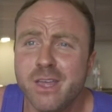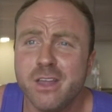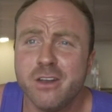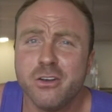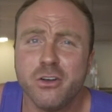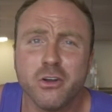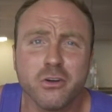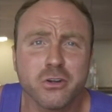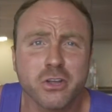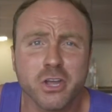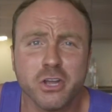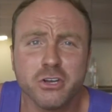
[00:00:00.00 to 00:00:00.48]

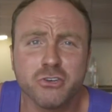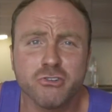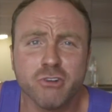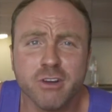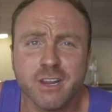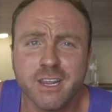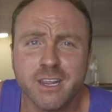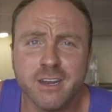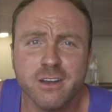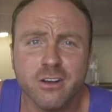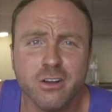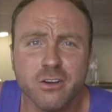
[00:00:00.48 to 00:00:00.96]
not go
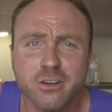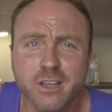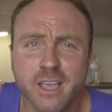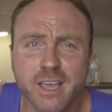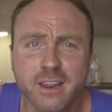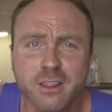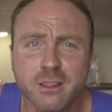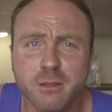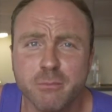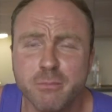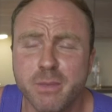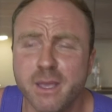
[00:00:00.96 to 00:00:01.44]
drinking, not get
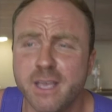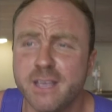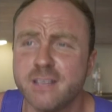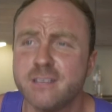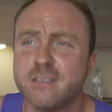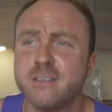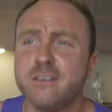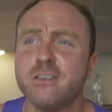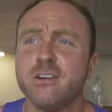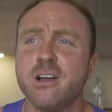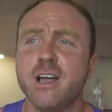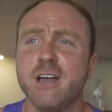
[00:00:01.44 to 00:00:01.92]
on the
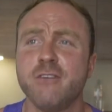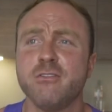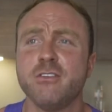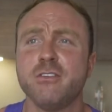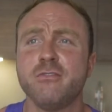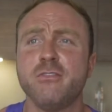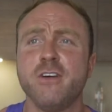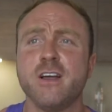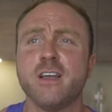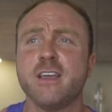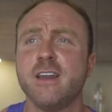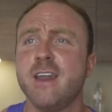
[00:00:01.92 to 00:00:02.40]
piss, not have a
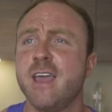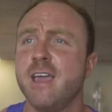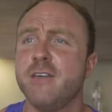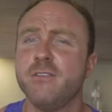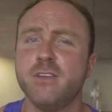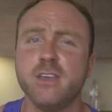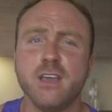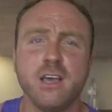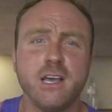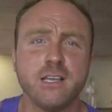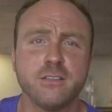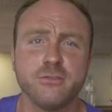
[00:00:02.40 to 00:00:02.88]
fucking
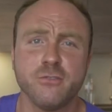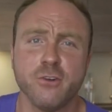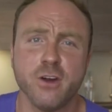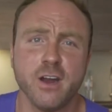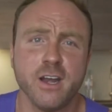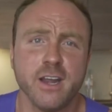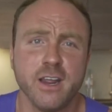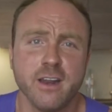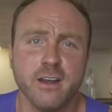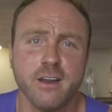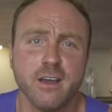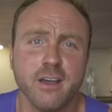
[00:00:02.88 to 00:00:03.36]
heavy ass
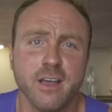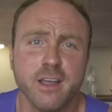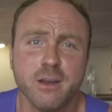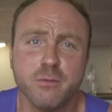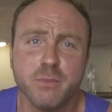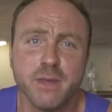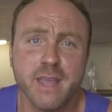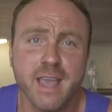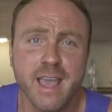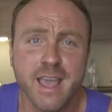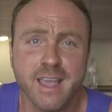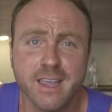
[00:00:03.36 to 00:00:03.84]
Friday night and
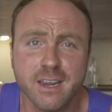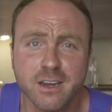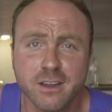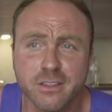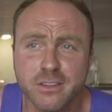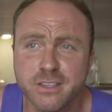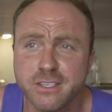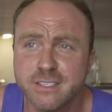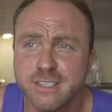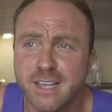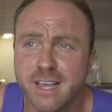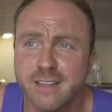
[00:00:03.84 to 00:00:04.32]
be hanging on
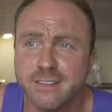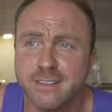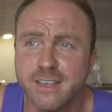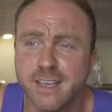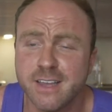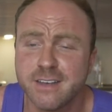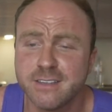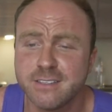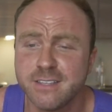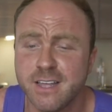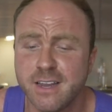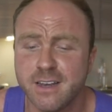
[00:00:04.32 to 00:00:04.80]
the Saturday
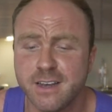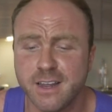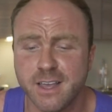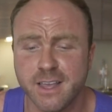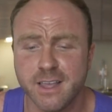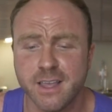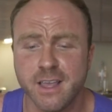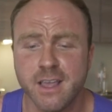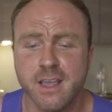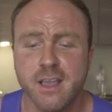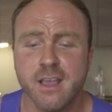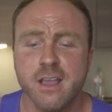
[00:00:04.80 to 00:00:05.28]
and
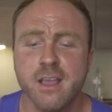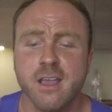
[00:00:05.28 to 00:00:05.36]
Sunday.